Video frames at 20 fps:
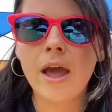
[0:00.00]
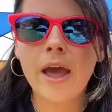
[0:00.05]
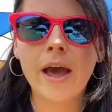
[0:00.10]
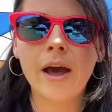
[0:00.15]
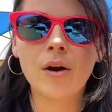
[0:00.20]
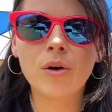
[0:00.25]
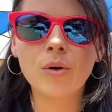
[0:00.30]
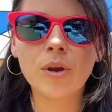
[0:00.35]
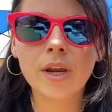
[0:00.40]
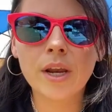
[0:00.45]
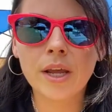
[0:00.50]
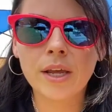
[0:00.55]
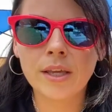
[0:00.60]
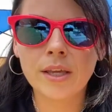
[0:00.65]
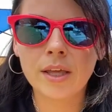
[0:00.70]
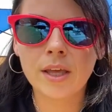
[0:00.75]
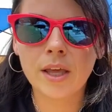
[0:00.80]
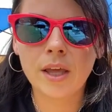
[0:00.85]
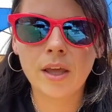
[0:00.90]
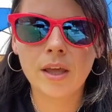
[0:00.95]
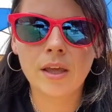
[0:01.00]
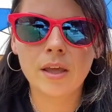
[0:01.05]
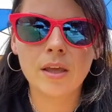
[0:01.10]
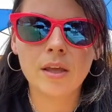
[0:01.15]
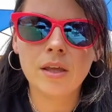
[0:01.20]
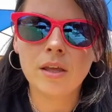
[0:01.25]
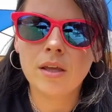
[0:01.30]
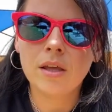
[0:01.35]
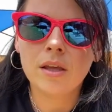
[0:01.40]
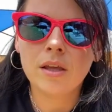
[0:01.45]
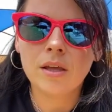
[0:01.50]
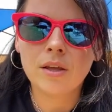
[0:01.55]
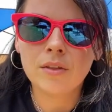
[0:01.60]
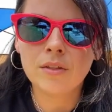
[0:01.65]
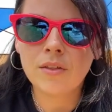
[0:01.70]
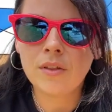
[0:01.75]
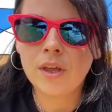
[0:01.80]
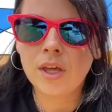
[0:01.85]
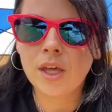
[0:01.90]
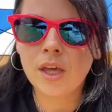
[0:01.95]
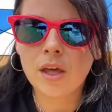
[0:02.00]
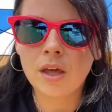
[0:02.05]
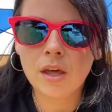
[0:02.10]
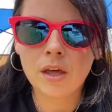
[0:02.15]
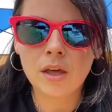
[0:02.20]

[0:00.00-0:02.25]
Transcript: how can I get the